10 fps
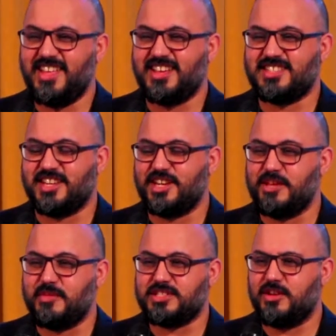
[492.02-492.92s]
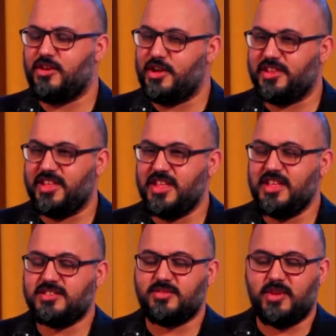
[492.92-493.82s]
I sent an email,
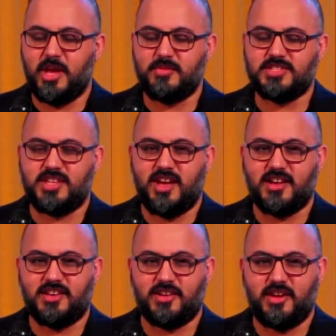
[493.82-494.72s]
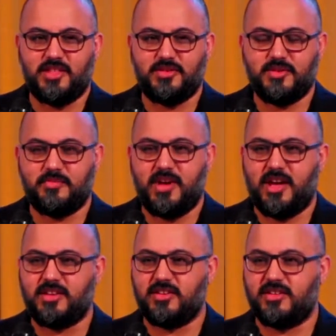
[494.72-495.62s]
so when I was young, I thought
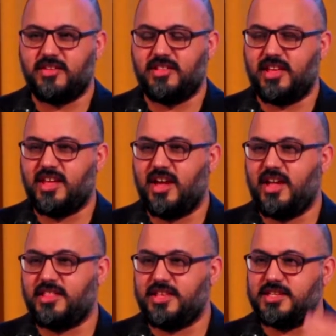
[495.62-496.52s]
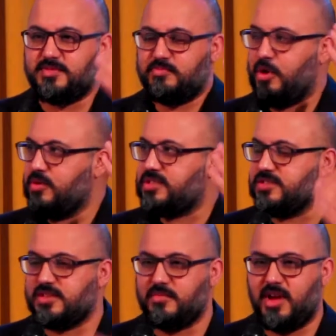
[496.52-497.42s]
about, like I had these
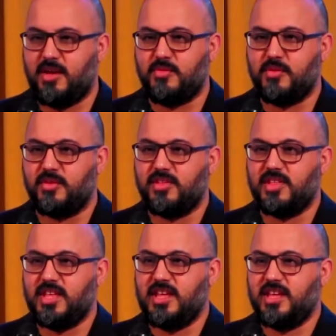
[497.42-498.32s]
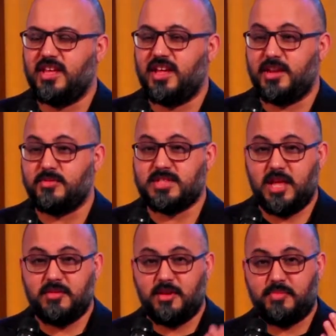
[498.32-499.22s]
posters on my wall, and it was
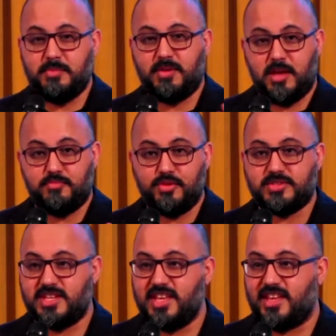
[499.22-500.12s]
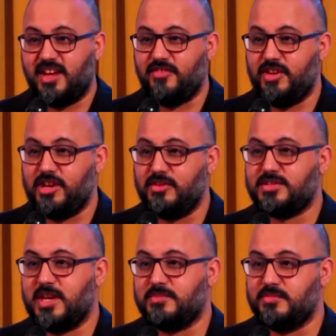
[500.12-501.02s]
like, people like Bruce Lee. I really
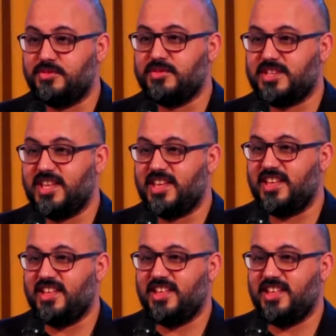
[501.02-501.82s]
looked up to Bruce Lee.